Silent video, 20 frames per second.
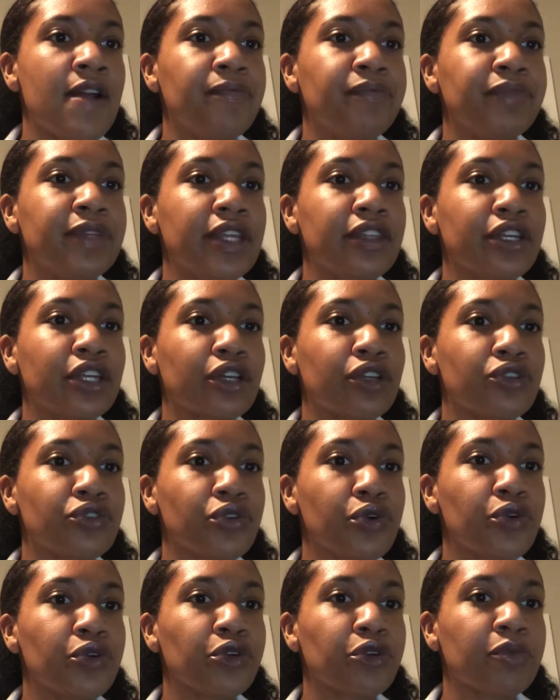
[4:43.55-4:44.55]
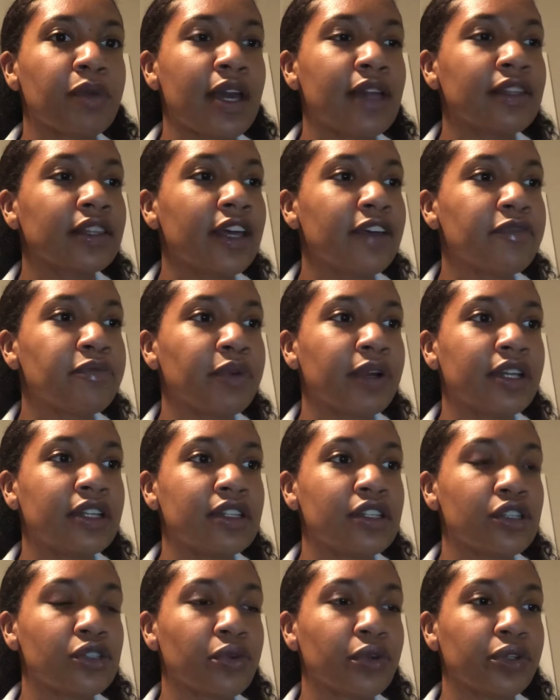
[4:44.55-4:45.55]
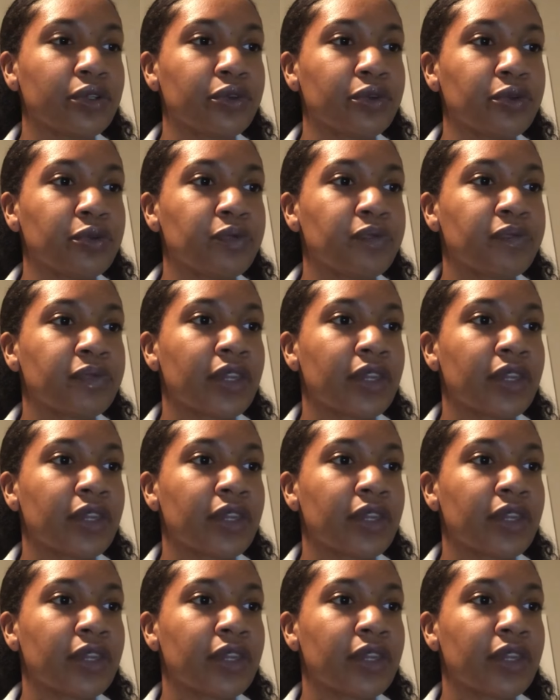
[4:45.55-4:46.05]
than the control group and left brain disorder group.